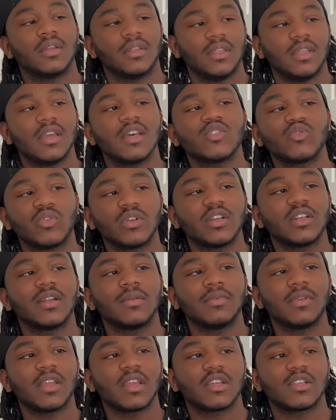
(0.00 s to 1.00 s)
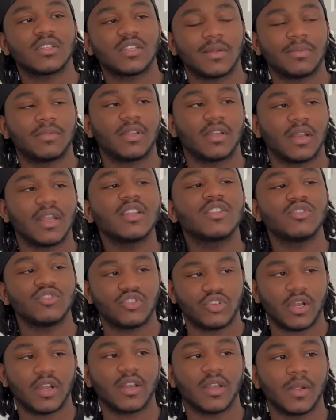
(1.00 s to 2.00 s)
Yes, one of them niggas up there that you
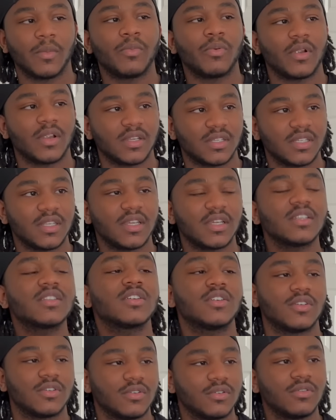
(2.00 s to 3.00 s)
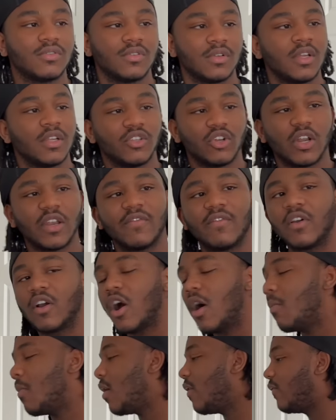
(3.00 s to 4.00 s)
trying to impress. Yeah, it's cool. Why don't you
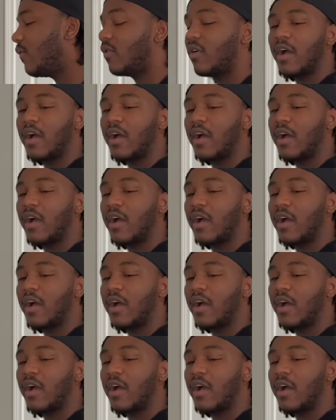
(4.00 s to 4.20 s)
call my phone?